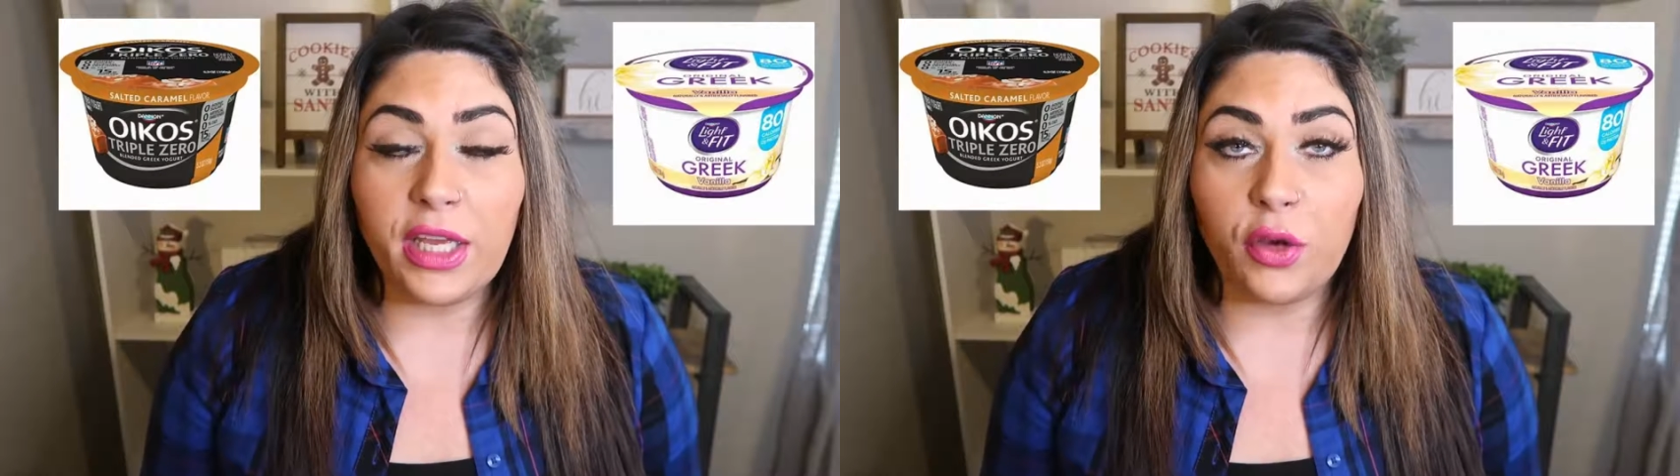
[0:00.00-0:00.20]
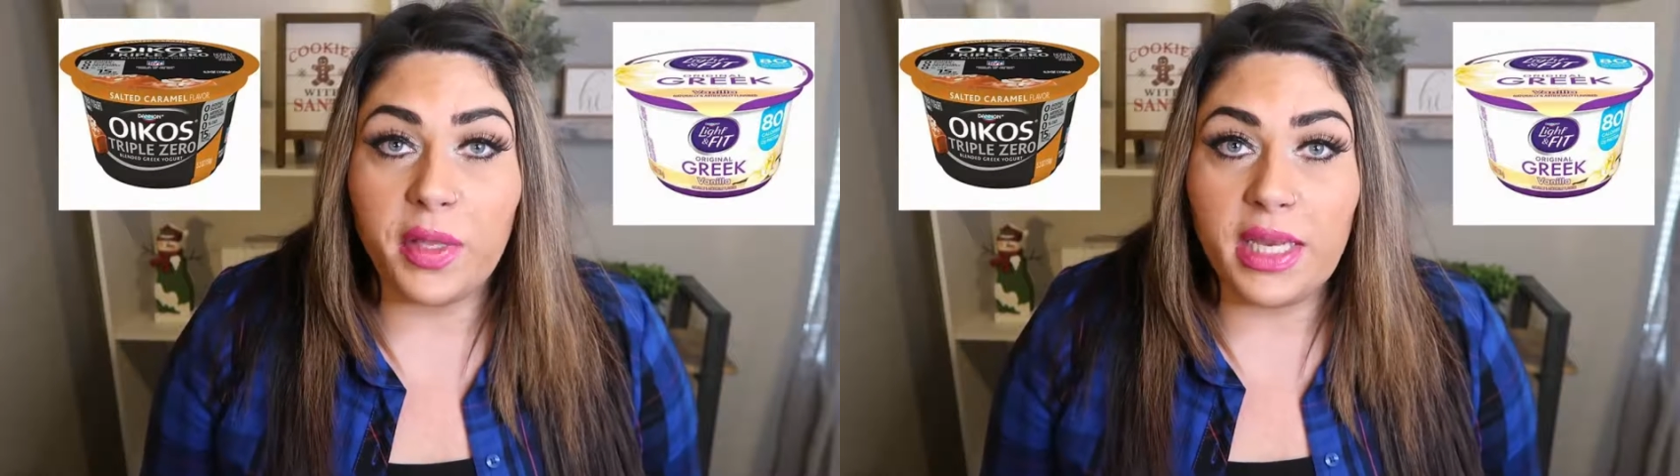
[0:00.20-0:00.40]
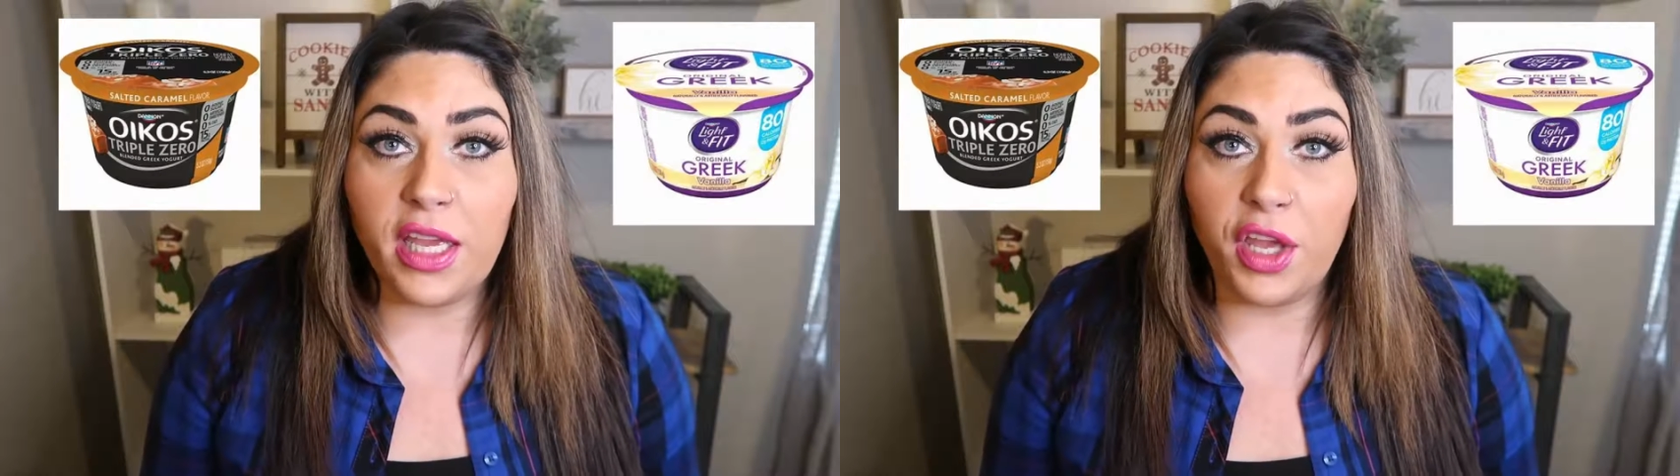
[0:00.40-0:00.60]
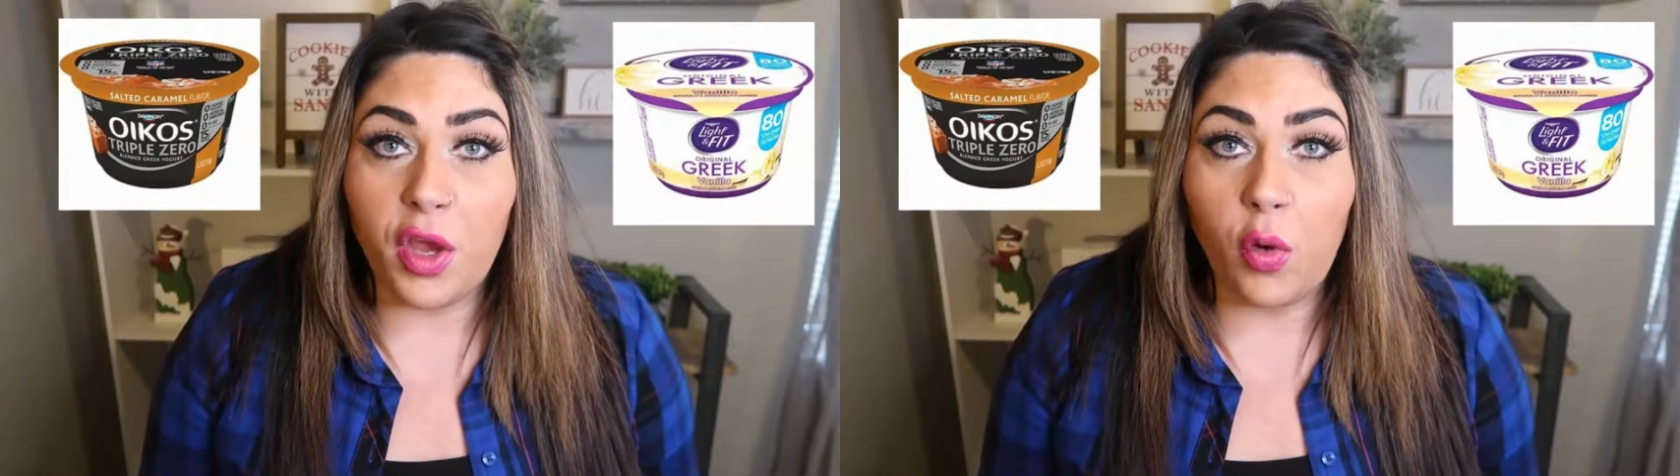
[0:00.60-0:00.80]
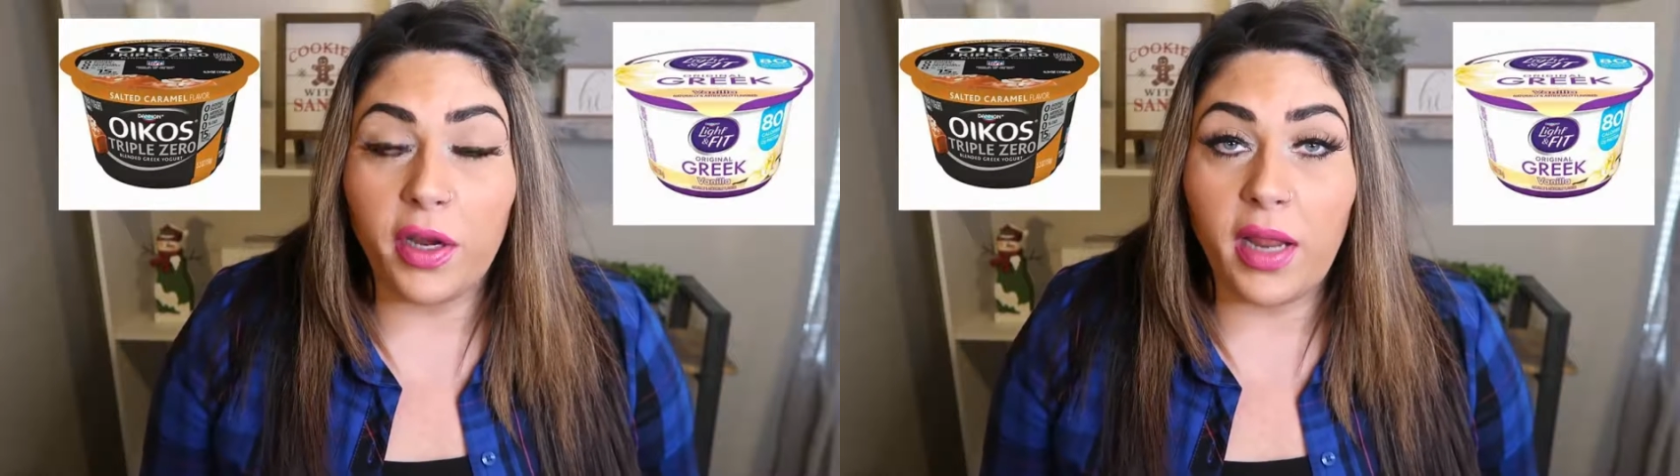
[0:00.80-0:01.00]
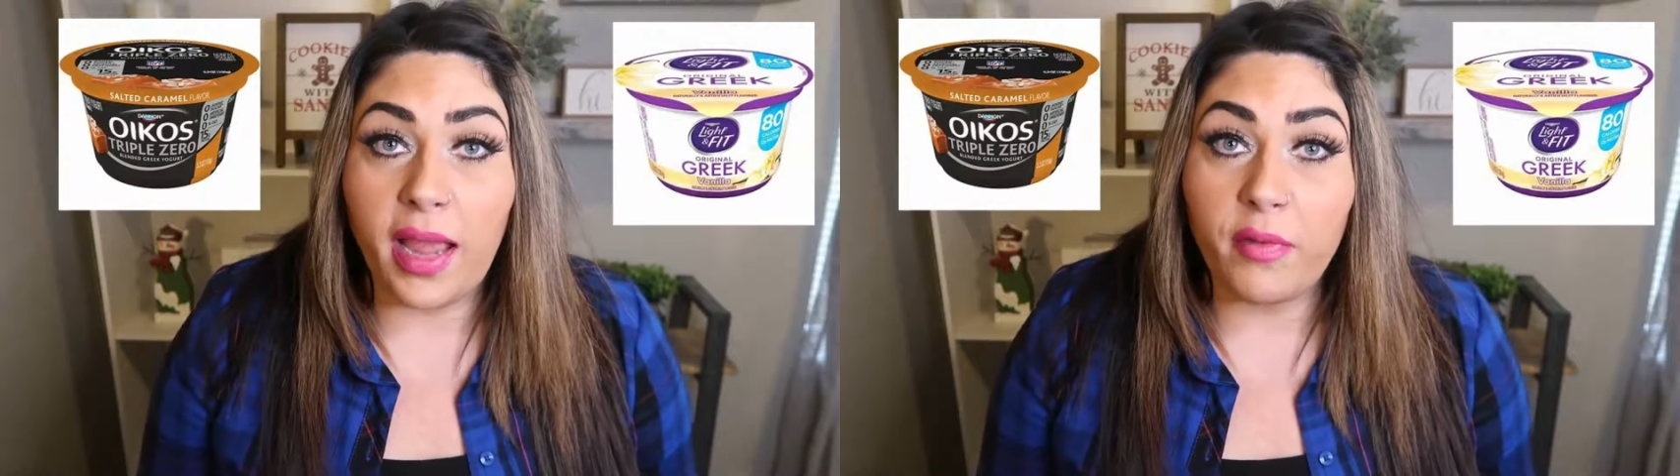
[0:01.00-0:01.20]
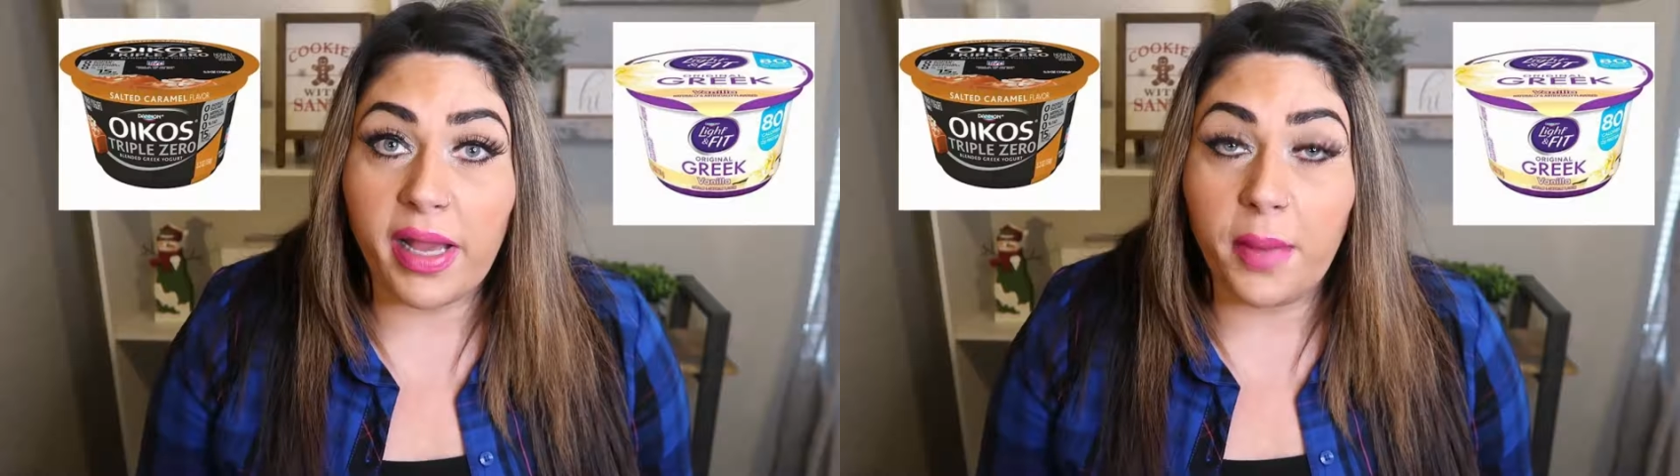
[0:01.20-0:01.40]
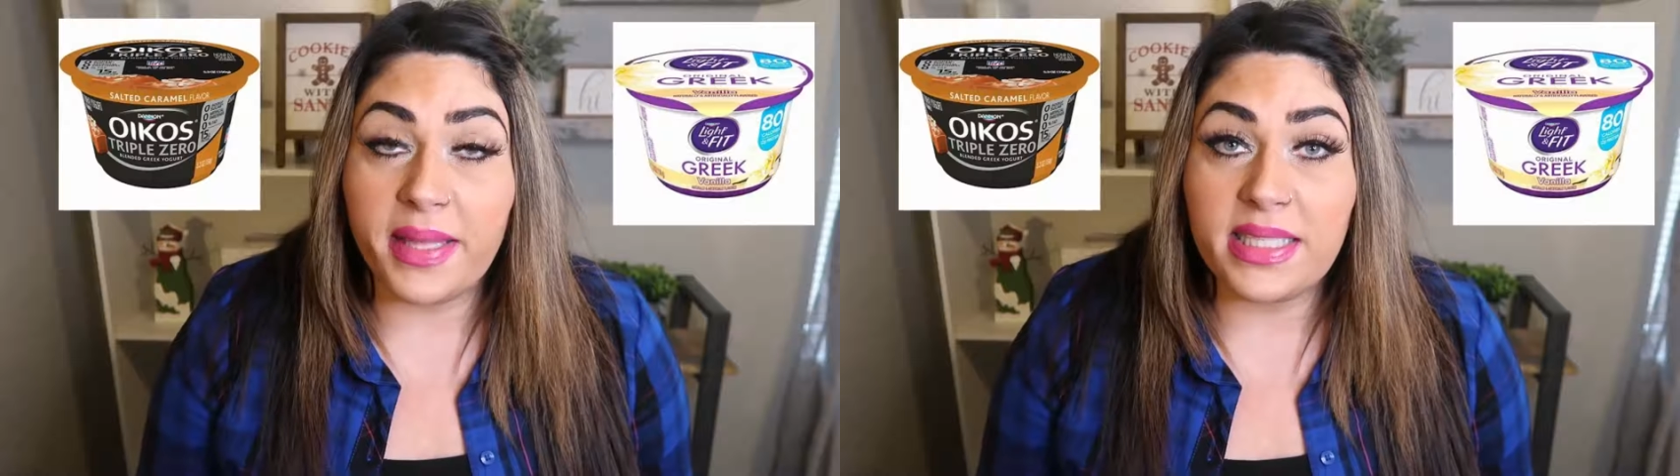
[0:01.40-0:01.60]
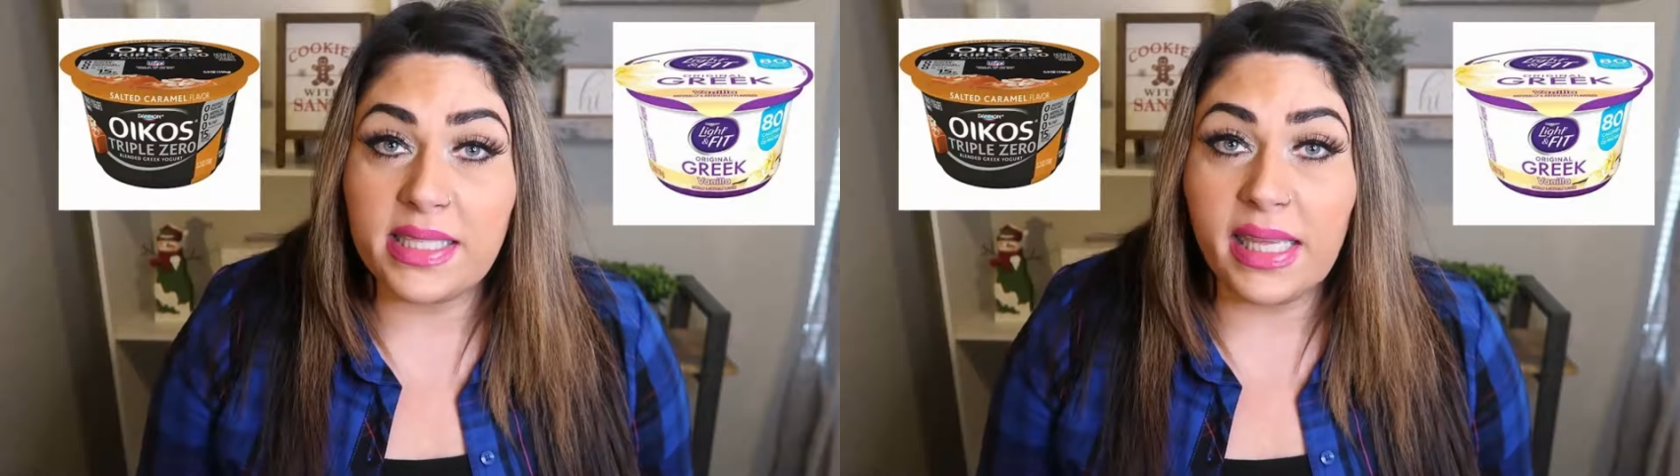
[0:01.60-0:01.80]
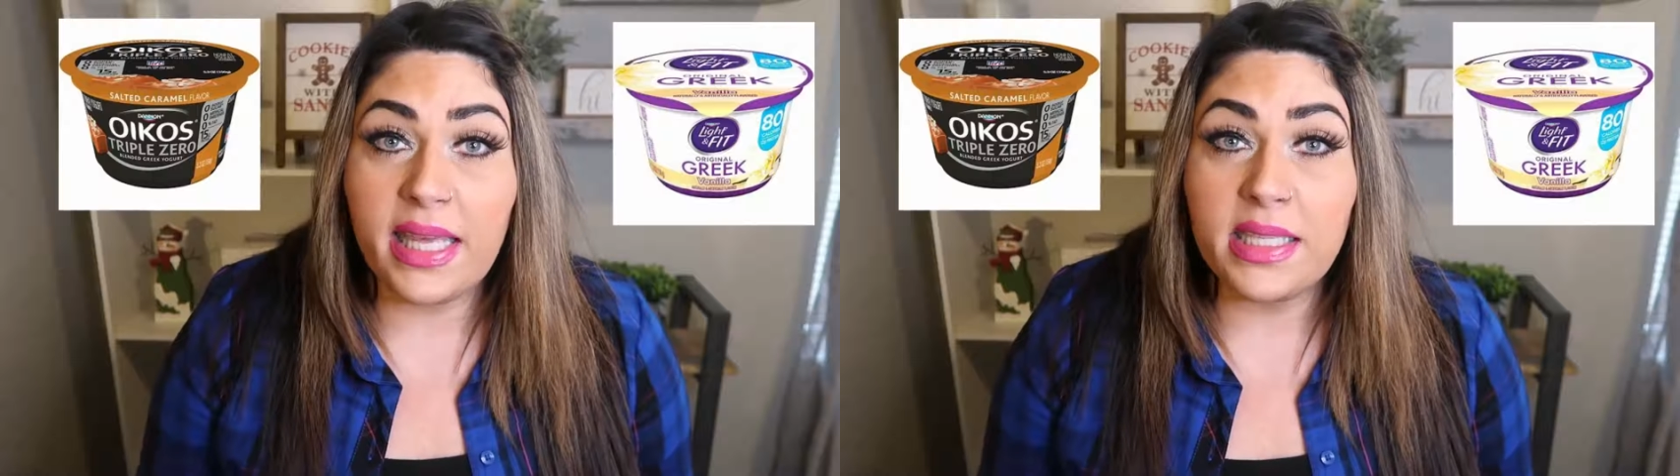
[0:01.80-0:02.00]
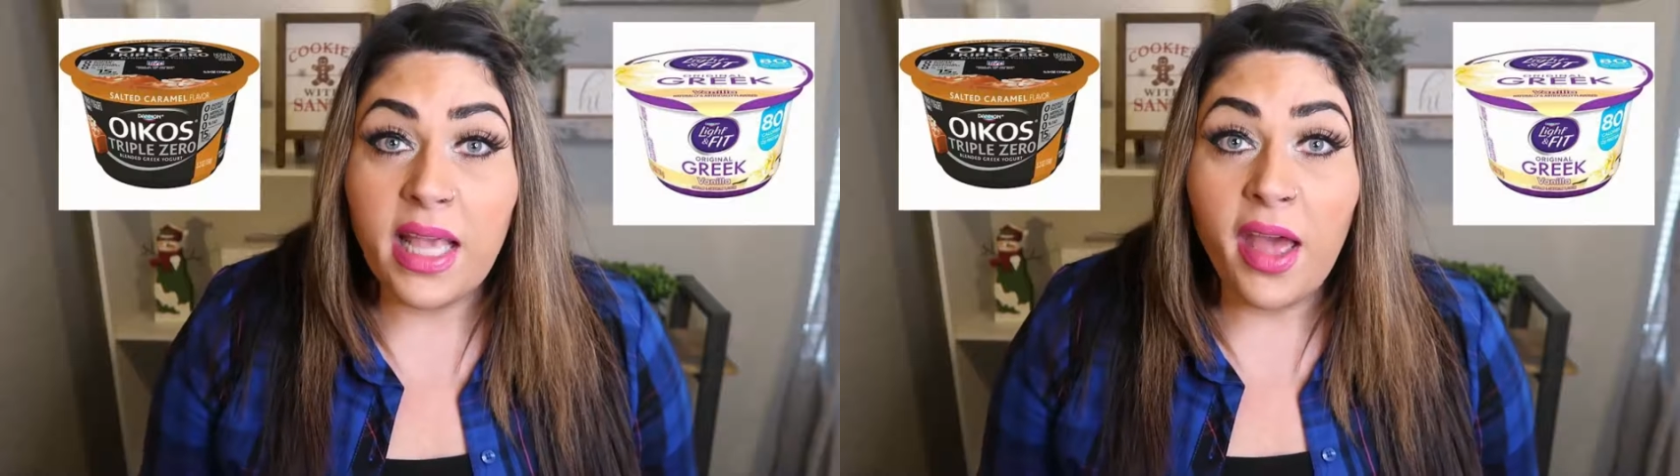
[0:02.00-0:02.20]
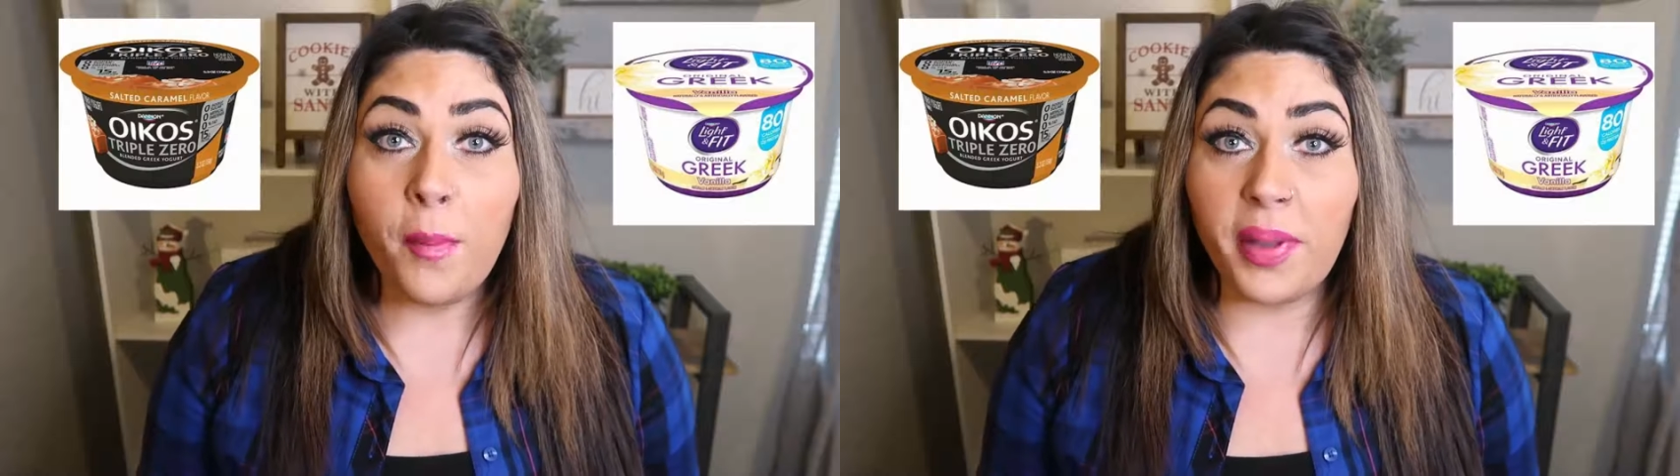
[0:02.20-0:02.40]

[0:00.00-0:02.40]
ingredient yogurt, I recommend Siggy's.